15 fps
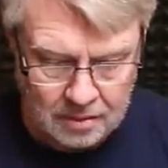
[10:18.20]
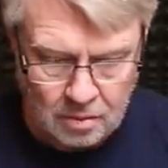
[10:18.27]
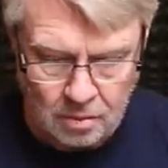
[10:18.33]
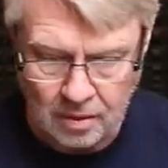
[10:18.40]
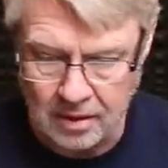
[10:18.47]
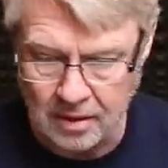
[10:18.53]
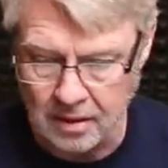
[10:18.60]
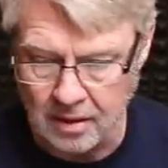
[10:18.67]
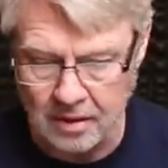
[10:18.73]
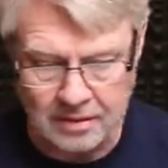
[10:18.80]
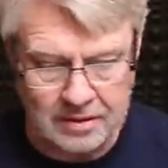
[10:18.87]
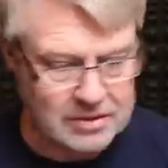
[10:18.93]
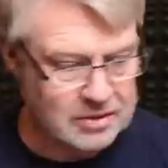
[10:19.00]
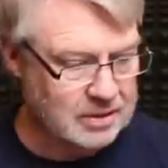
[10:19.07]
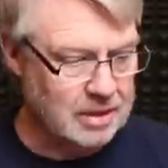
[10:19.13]
what did all
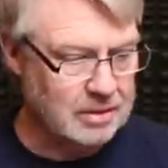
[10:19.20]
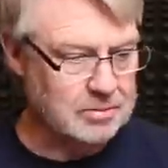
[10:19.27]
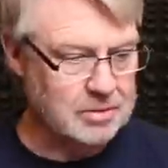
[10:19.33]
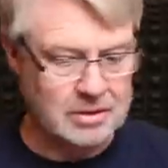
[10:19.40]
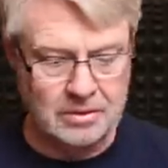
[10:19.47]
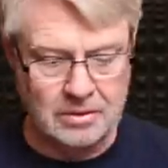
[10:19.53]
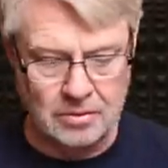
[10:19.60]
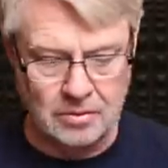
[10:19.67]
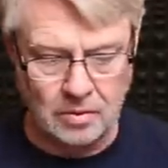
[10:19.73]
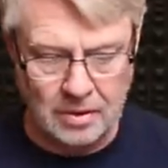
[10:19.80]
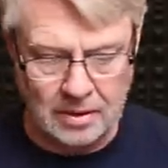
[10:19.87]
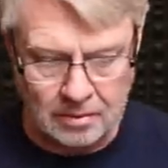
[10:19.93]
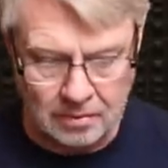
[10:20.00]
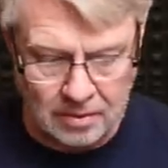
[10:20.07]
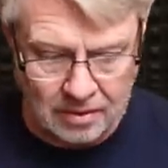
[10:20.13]
this come to, and
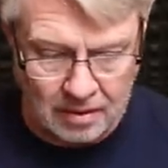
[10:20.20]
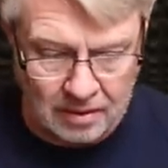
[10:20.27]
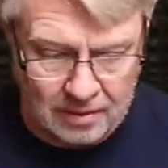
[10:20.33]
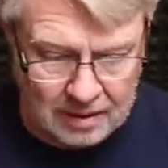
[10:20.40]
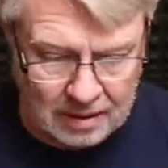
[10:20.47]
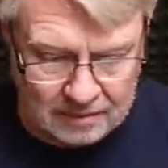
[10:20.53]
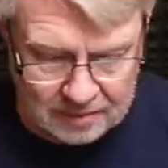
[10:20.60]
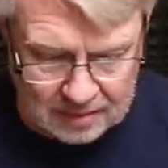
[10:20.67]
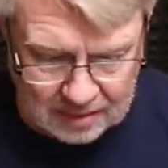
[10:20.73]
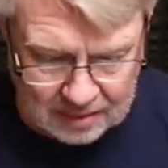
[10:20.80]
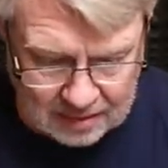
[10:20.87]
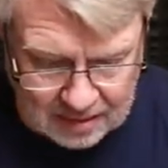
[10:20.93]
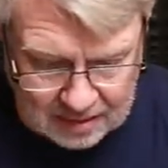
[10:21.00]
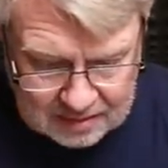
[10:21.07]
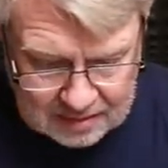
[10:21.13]
what with all everything
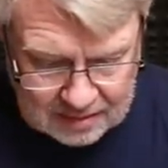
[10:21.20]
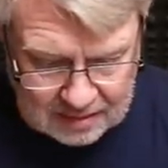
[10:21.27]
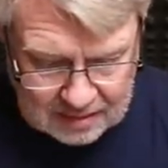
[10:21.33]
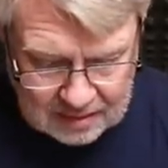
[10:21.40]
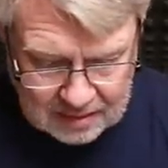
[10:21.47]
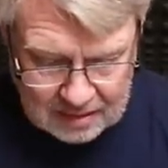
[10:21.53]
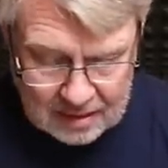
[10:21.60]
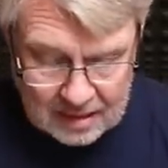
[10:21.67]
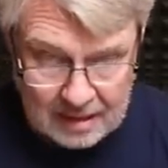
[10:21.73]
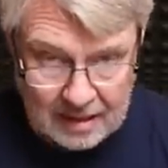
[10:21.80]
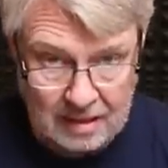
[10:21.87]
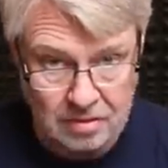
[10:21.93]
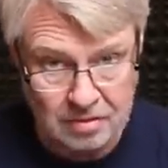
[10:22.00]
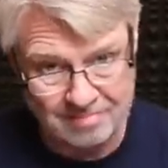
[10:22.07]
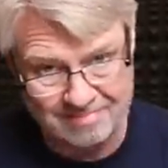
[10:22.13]
that I did, and
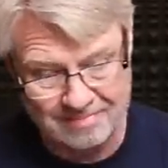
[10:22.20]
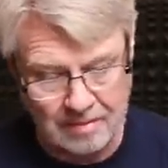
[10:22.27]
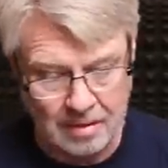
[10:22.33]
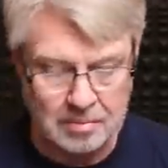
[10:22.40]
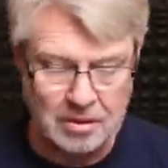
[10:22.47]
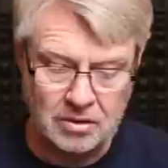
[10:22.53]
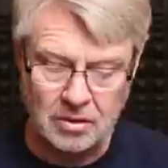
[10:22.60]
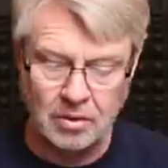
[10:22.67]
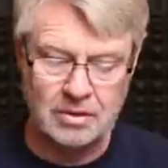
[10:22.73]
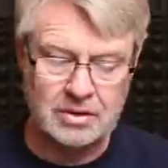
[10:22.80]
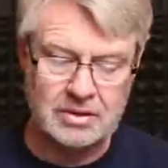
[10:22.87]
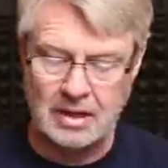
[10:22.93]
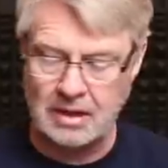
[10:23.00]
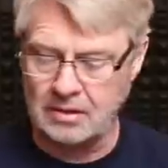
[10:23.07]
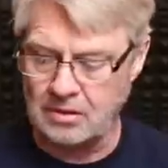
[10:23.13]
I'm going to throw
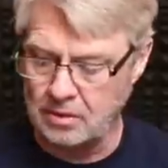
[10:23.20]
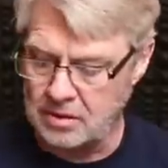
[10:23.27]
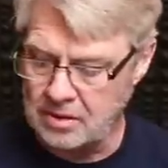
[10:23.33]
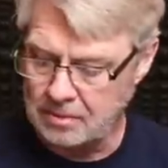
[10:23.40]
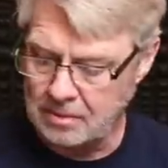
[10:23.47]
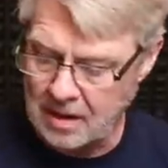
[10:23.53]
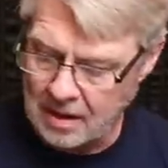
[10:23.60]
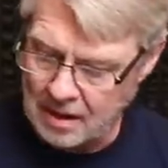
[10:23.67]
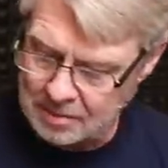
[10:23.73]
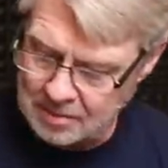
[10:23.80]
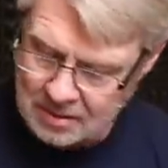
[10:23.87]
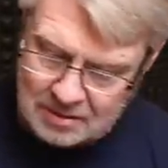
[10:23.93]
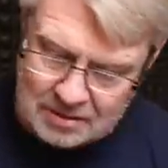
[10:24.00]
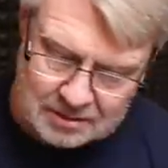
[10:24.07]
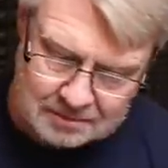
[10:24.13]
this out there with some
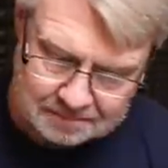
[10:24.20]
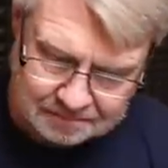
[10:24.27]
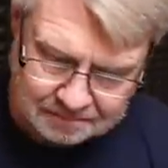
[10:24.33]
options.